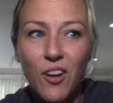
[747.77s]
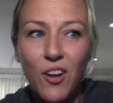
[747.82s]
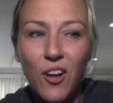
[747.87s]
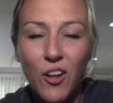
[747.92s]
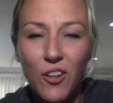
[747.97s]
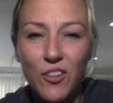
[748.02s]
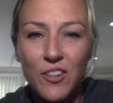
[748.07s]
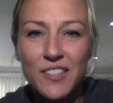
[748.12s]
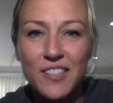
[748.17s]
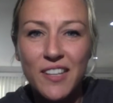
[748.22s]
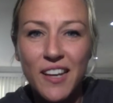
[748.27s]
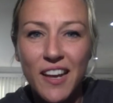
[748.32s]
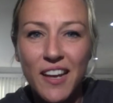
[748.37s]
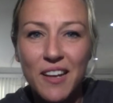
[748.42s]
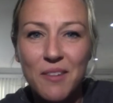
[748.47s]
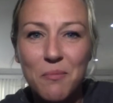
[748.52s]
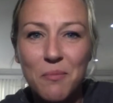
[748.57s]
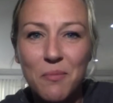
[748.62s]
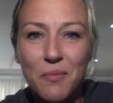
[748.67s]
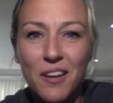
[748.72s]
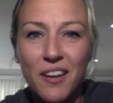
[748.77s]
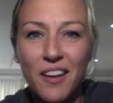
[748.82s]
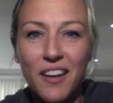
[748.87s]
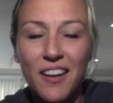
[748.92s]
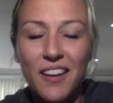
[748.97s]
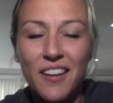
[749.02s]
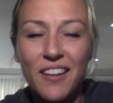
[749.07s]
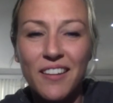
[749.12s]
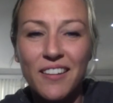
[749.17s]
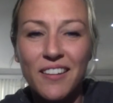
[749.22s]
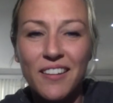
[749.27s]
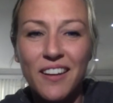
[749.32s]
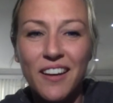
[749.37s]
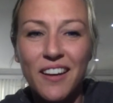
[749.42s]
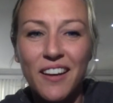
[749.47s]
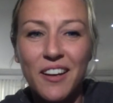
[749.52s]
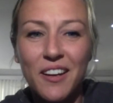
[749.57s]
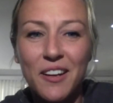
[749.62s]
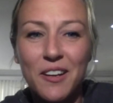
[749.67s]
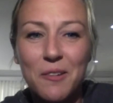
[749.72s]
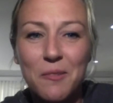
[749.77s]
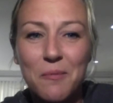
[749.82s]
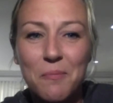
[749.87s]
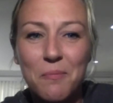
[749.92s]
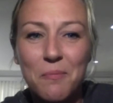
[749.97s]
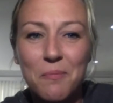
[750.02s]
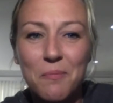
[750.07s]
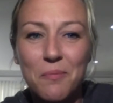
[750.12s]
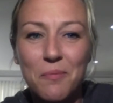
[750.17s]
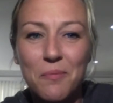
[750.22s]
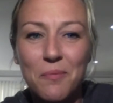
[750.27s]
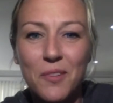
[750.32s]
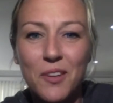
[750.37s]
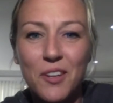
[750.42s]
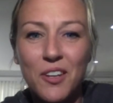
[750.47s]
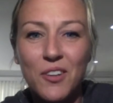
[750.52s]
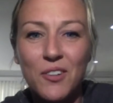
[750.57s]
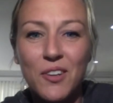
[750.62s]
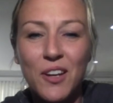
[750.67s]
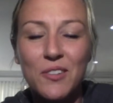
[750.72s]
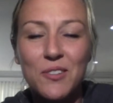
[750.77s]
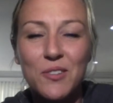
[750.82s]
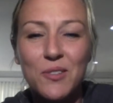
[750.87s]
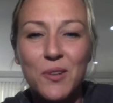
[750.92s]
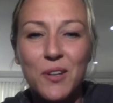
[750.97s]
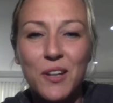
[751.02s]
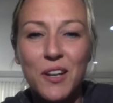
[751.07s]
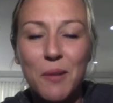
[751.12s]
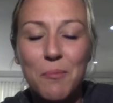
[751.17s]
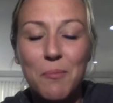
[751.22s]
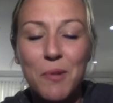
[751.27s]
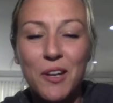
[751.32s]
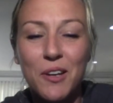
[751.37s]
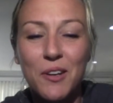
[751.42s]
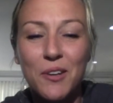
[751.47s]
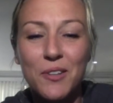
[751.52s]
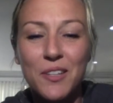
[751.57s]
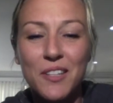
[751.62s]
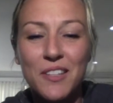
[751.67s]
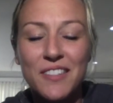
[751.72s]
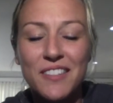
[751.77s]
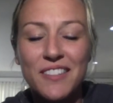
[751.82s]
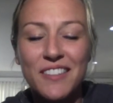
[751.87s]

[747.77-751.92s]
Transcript: all the time, and now doing it on my own,